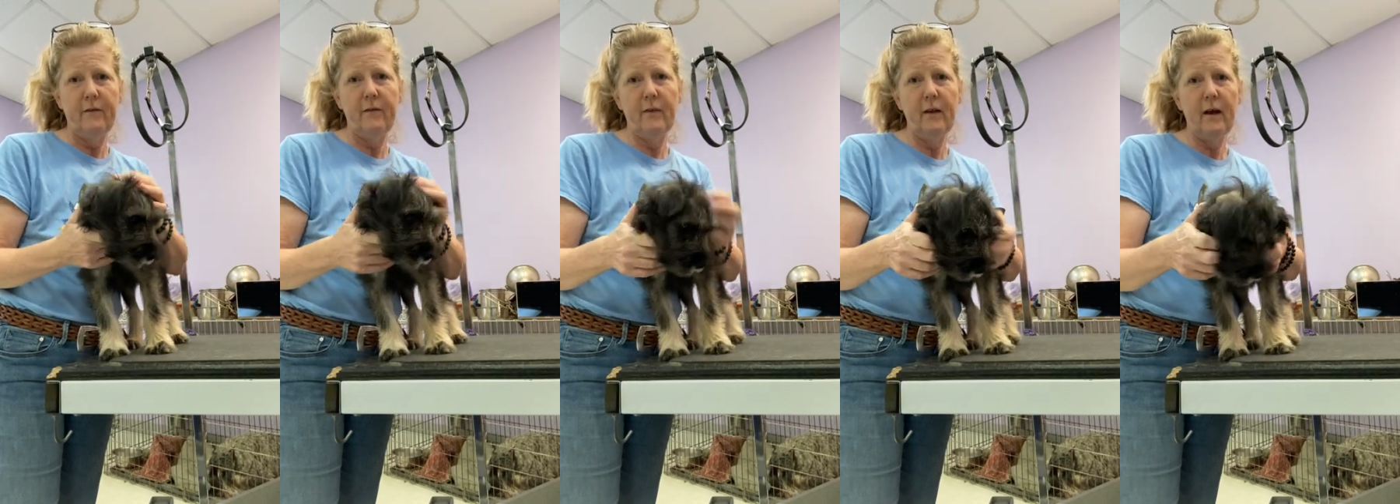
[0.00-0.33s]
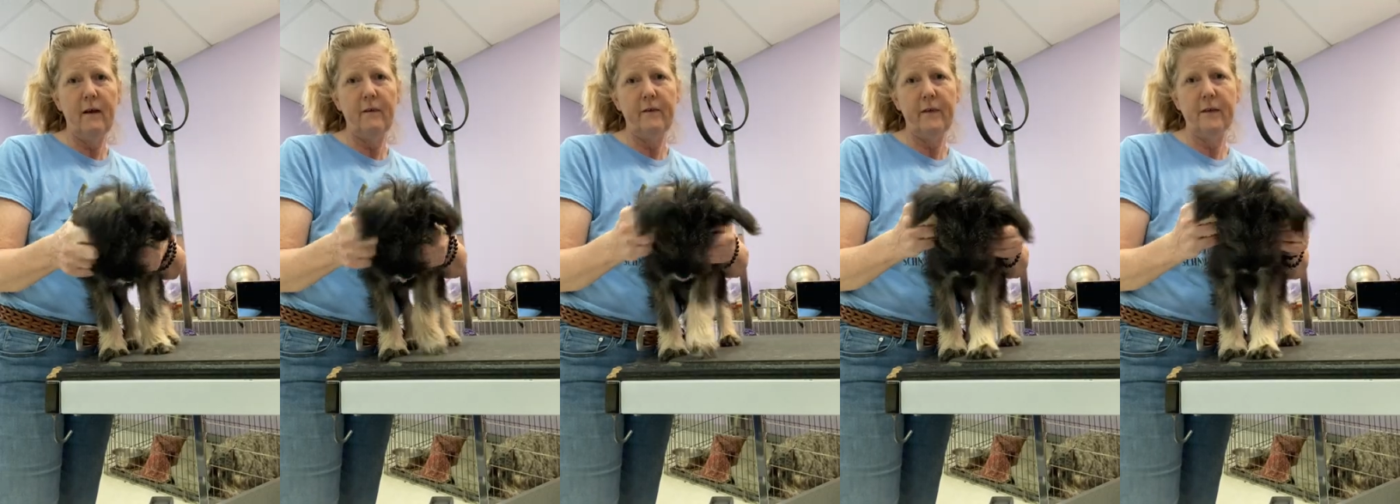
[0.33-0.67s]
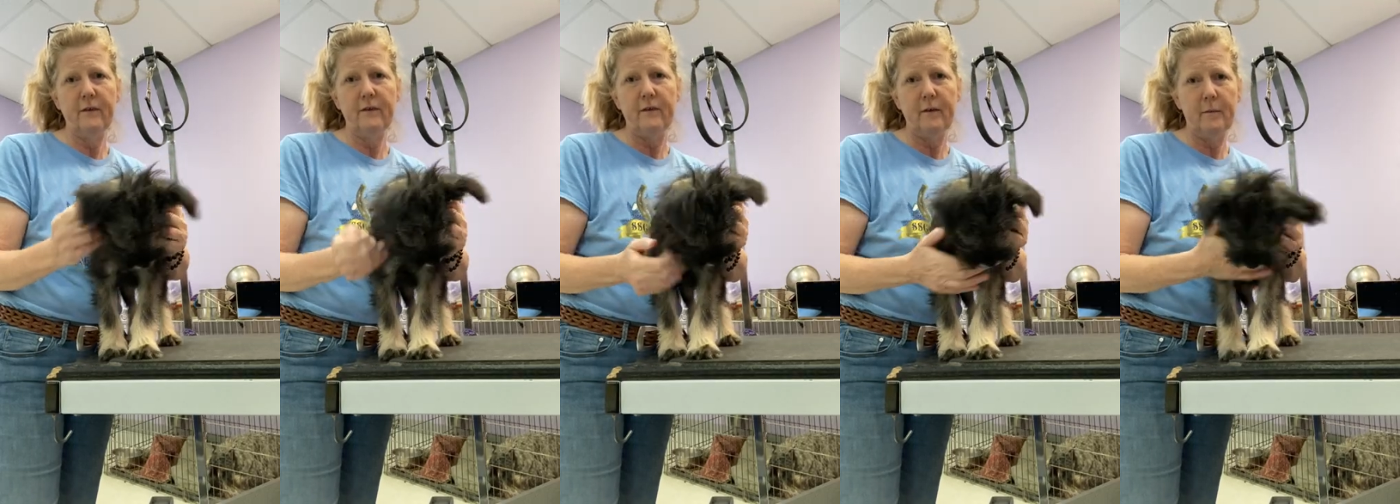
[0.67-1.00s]
fluff
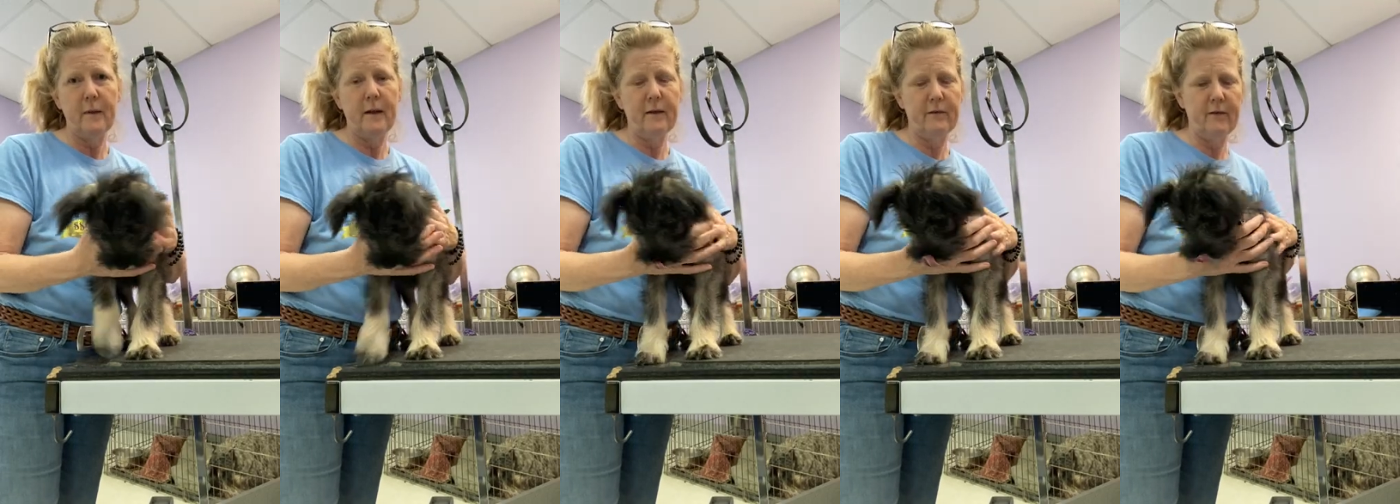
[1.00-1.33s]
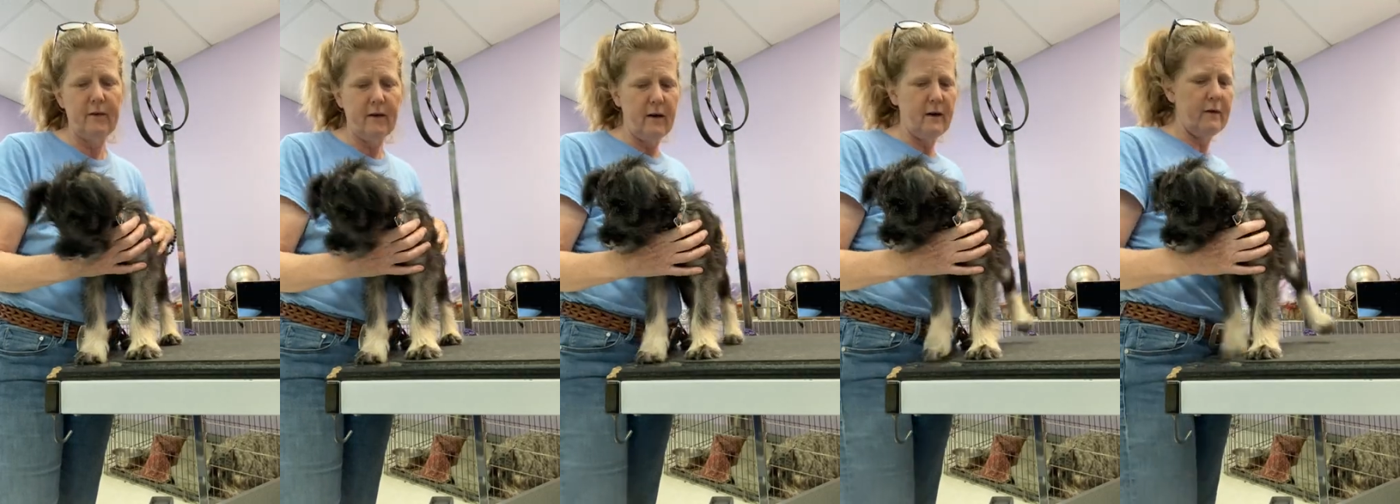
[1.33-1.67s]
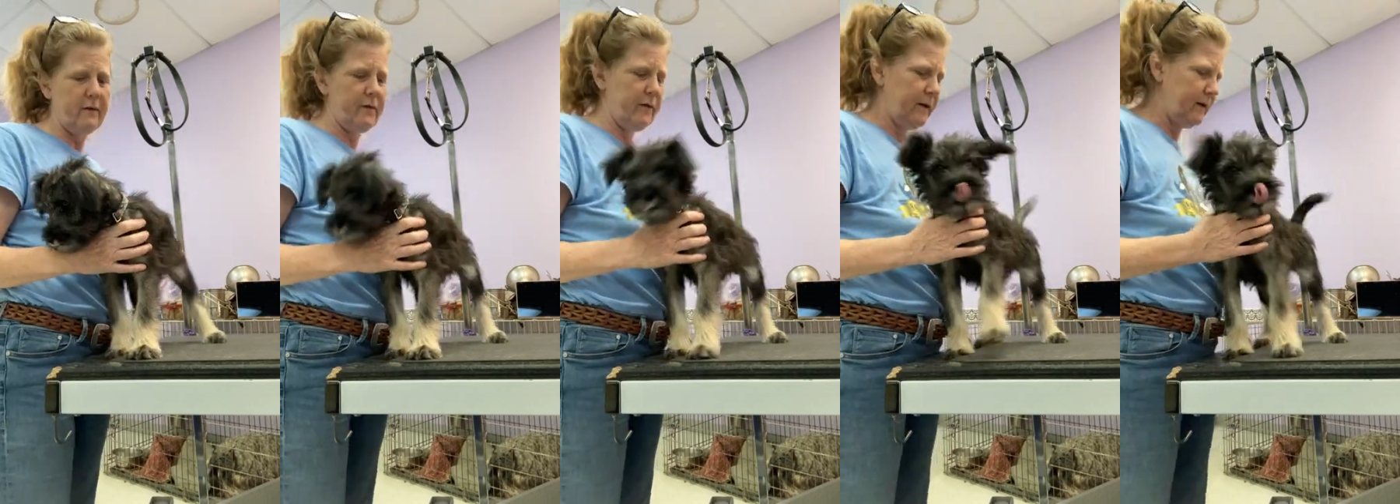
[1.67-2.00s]
and some of the
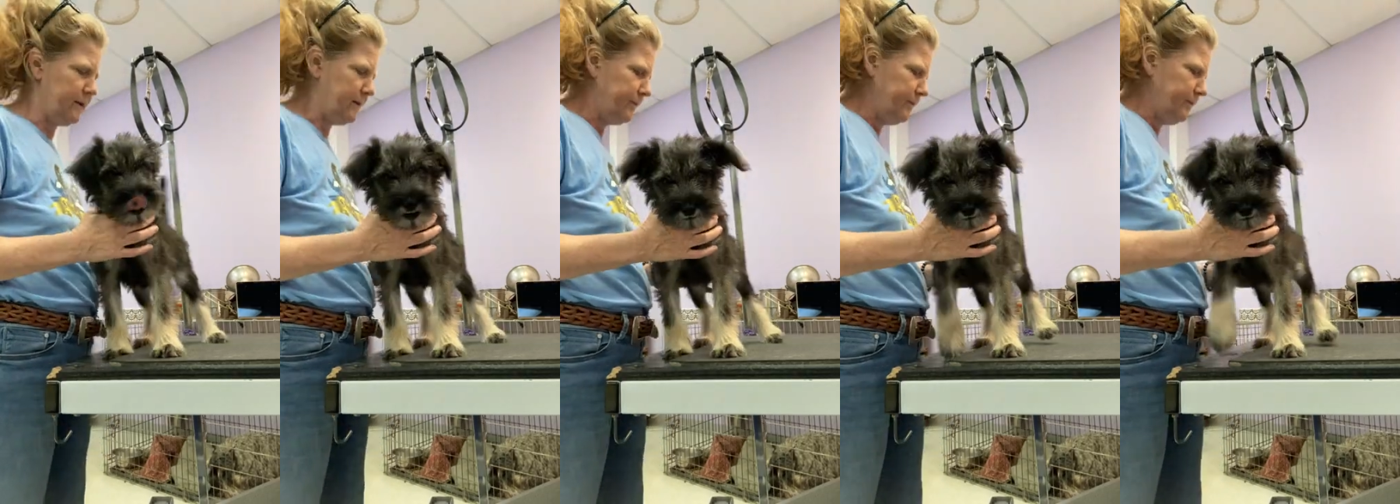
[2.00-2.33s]
stuff. And